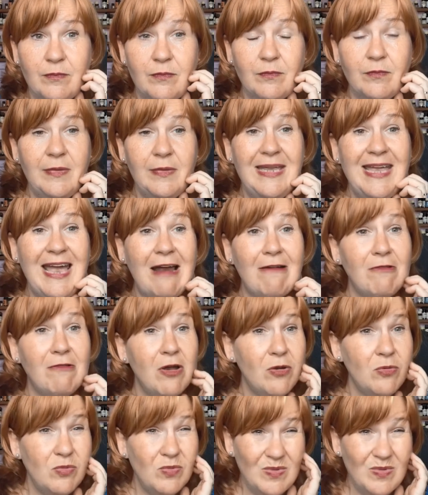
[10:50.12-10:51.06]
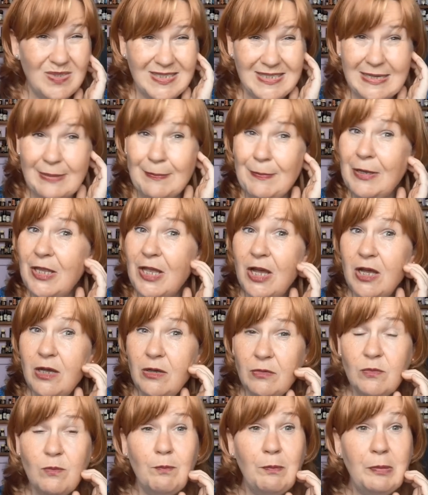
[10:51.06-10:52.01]
yarrow, similar
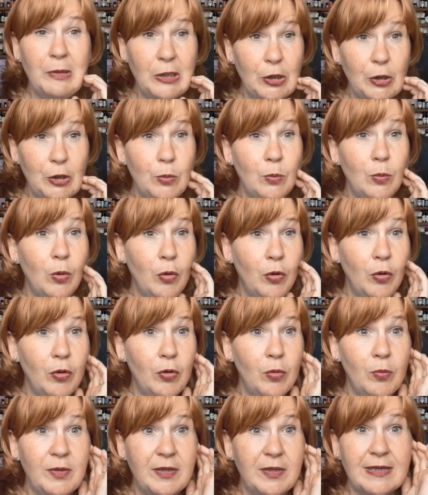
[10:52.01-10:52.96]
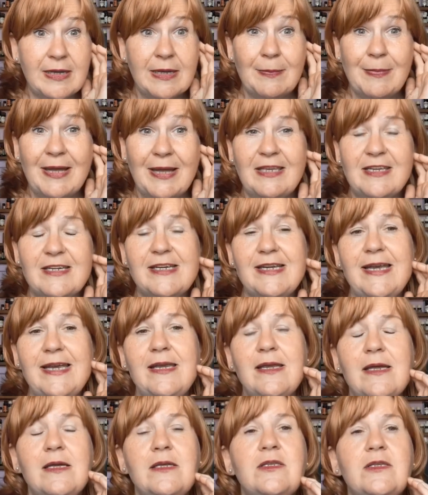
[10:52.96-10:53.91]
blue oil with the
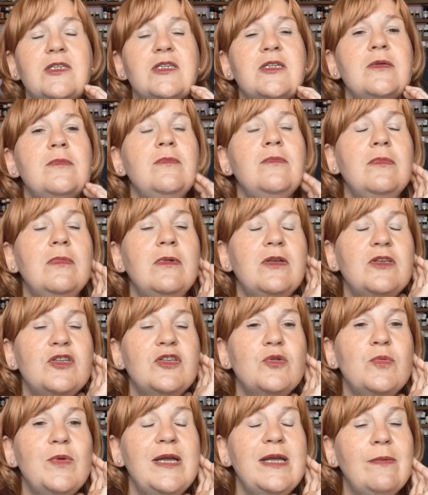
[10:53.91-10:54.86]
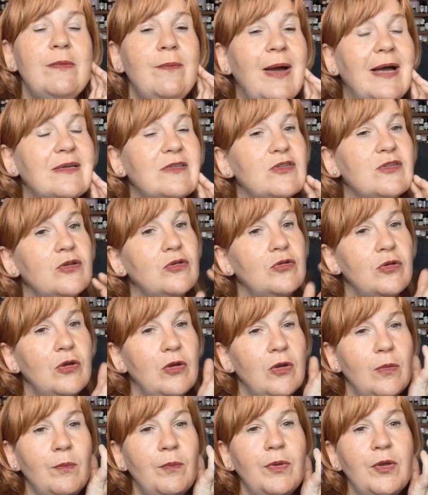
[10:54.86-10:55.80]
camantiline, and some sweet basil.
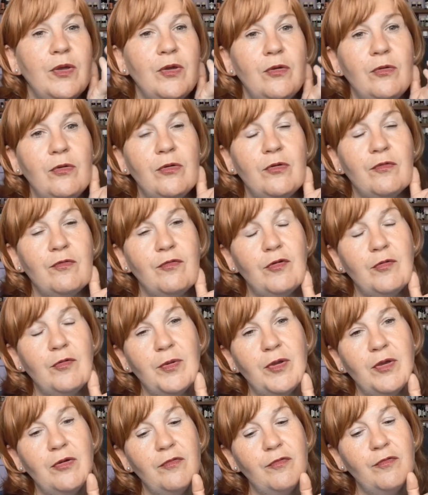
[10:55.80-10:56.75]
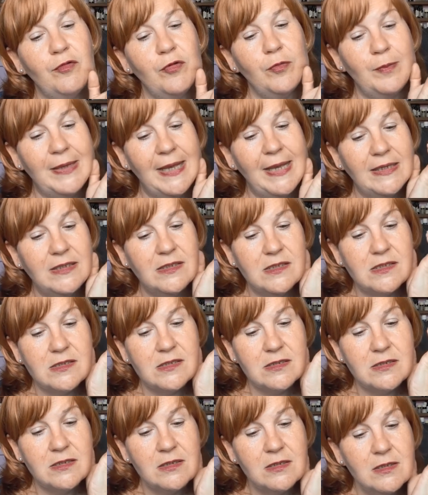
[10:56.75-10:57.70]
Beautiful, beautiful blend.
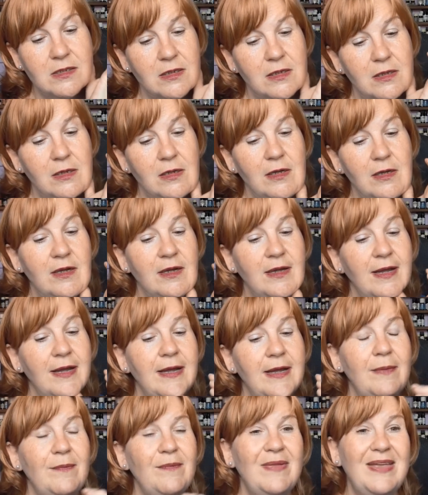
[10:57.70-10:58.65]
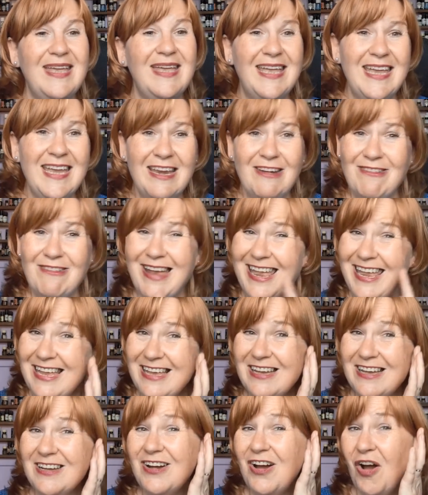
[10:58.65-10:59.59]

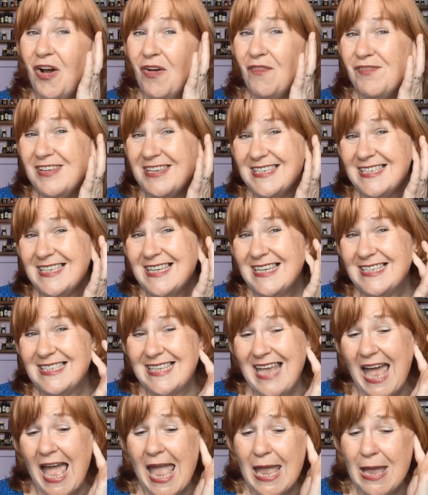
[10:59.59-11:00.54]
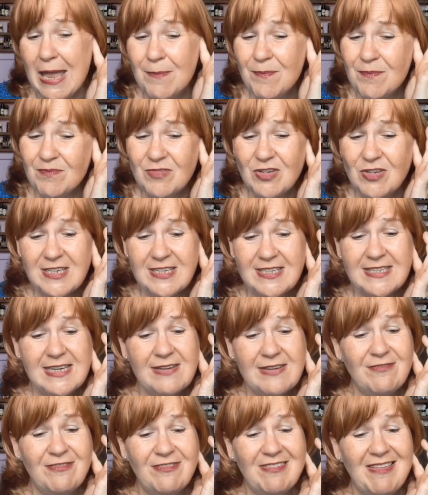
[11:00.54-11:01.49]
Earache, obviously, same, just
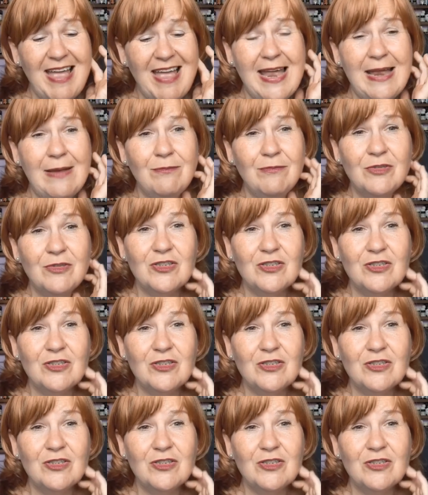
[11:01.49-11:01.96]
inflamed.